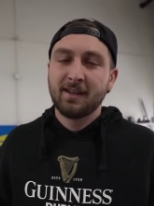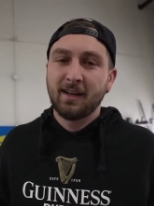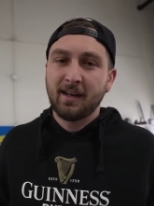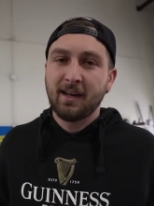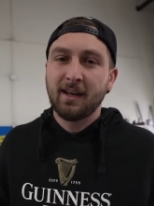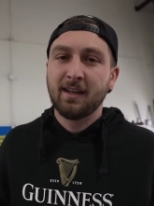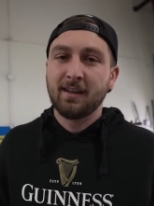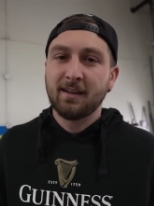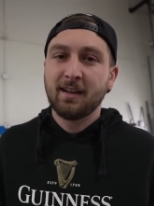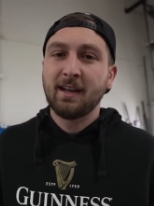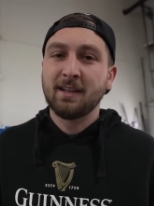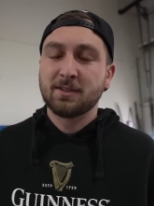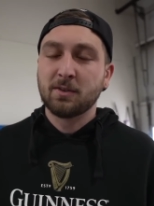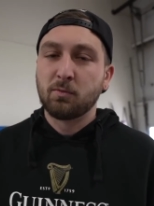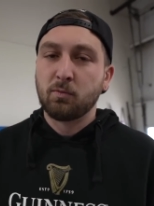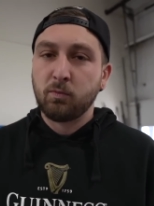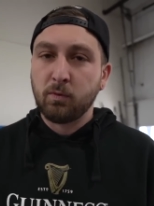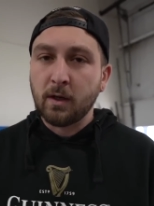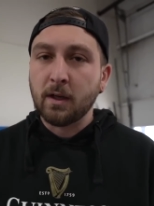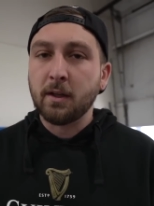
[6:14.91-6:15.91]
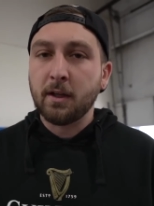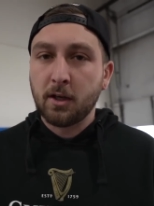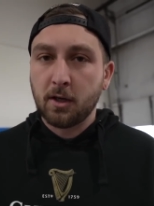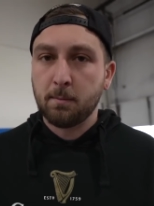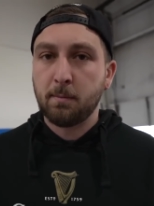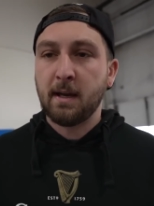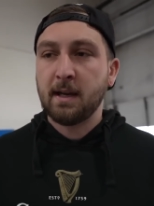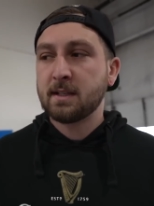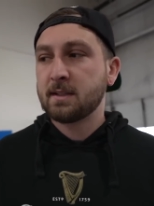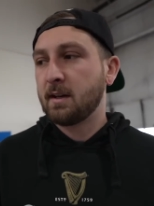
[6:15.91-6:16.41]
And it's a really good
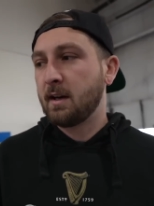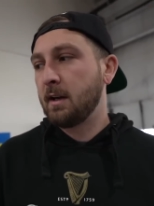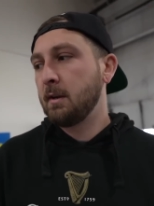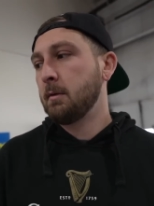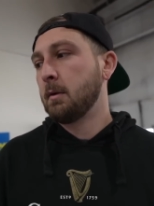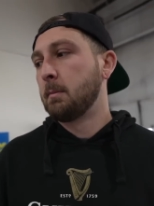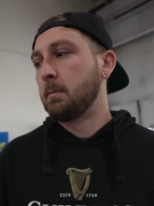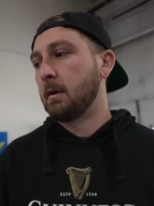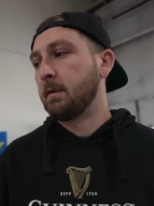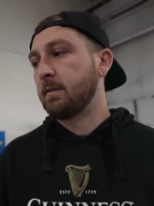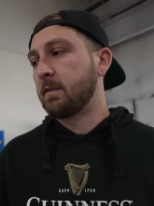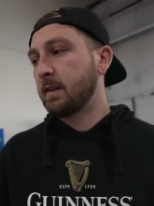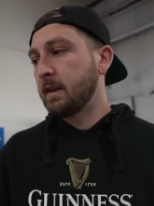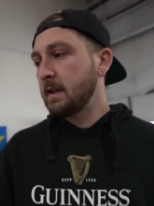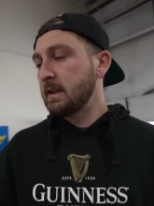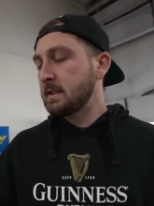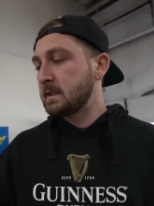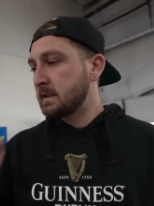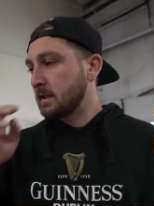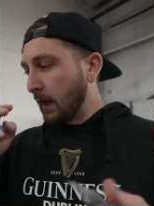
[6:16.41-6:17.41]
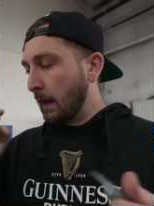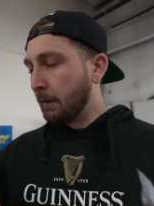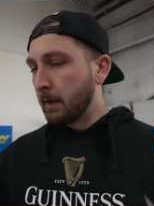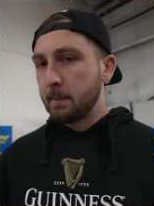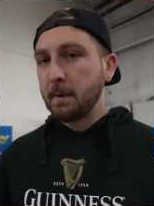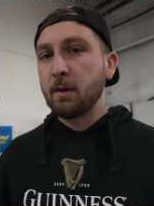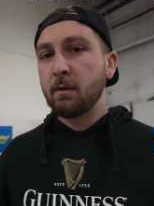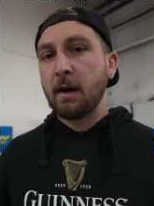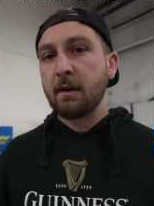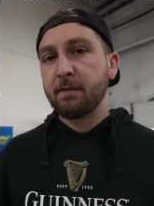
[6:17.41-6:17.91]
baseline. But for this, I'm gonna
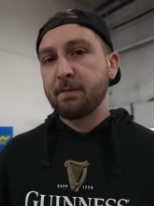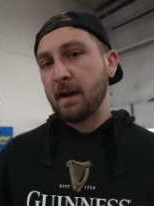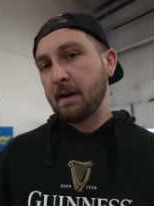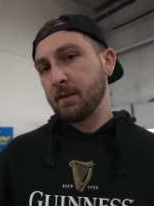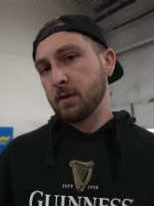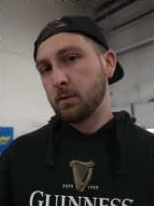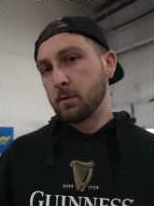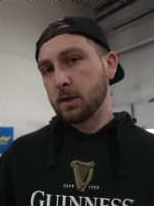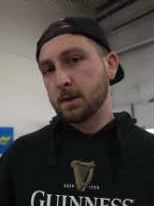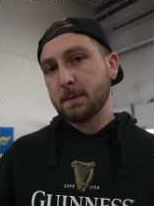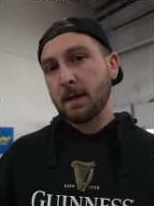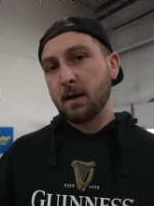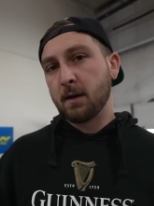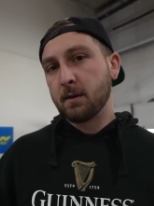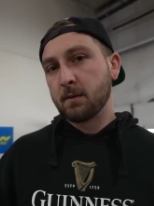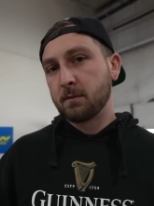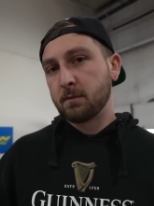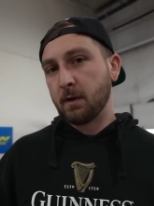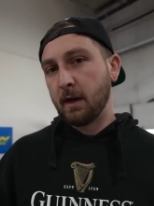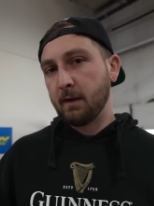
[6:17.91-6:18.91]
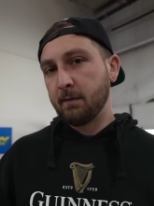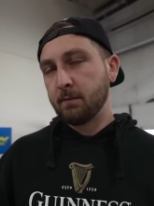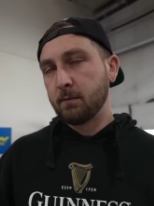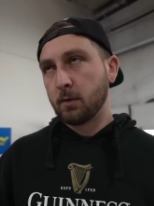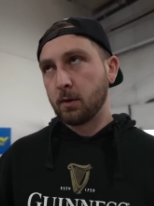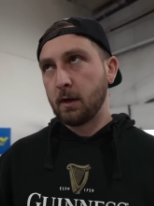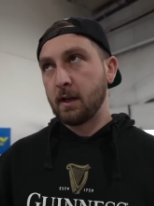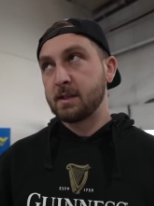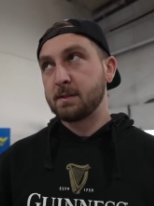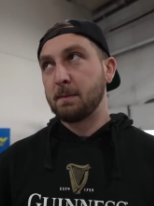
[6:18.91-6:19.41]
be around 500 horsepower, right?
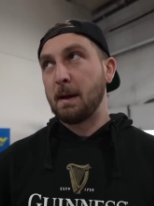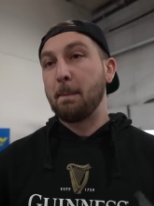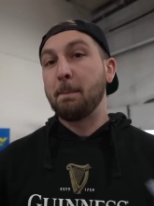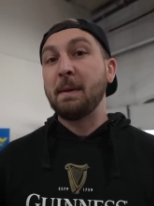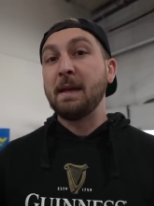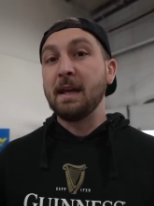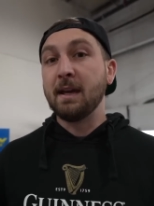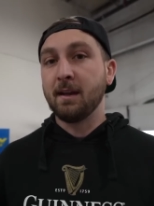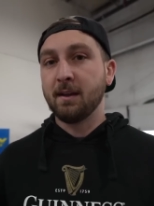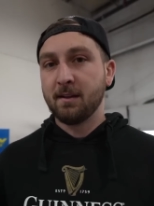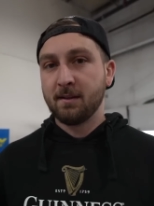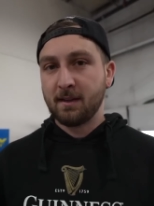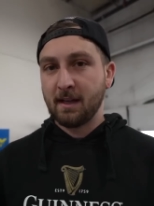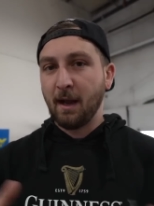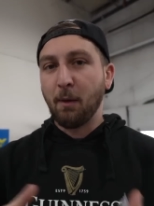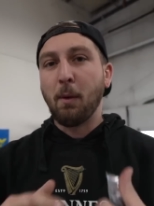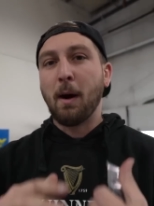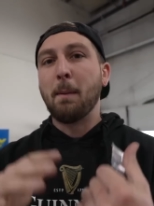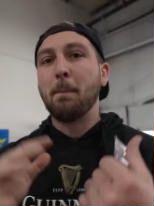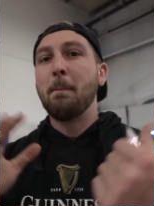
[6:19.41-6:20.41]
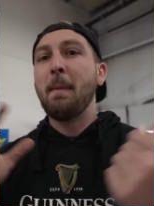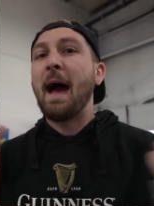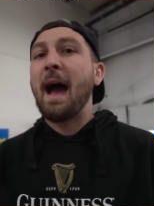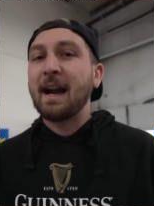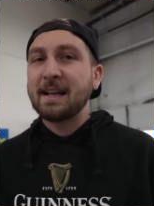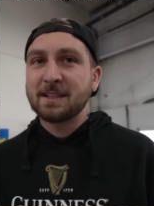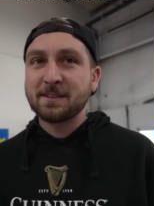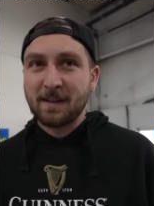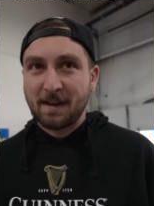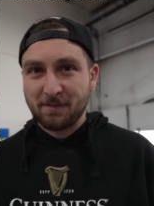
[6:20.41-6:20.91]
Or that's my peak. I want
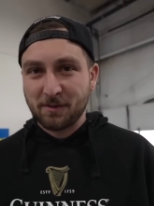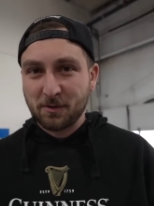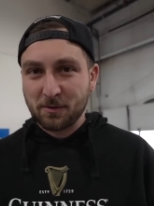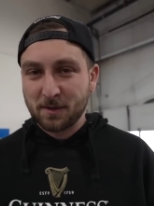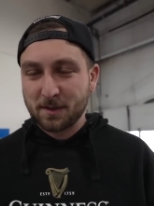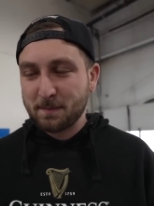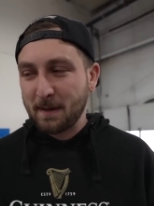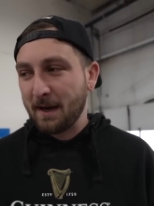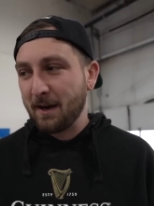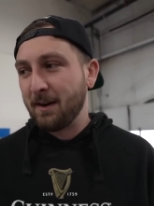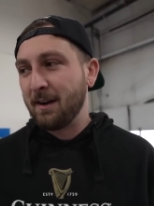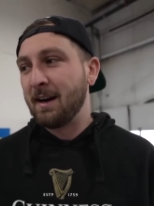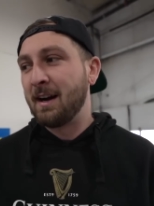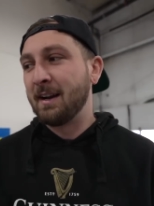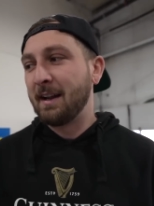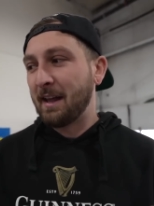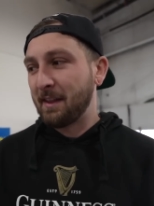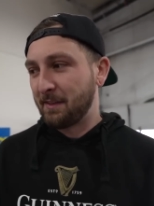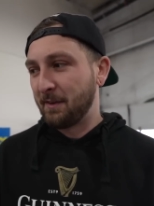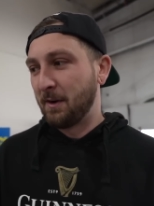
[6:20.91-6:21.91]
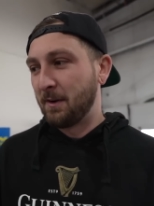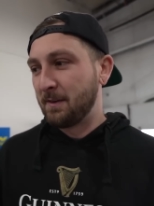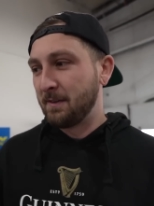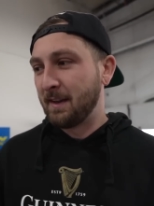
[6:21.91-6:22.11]
max 500 horsepower on ethanol.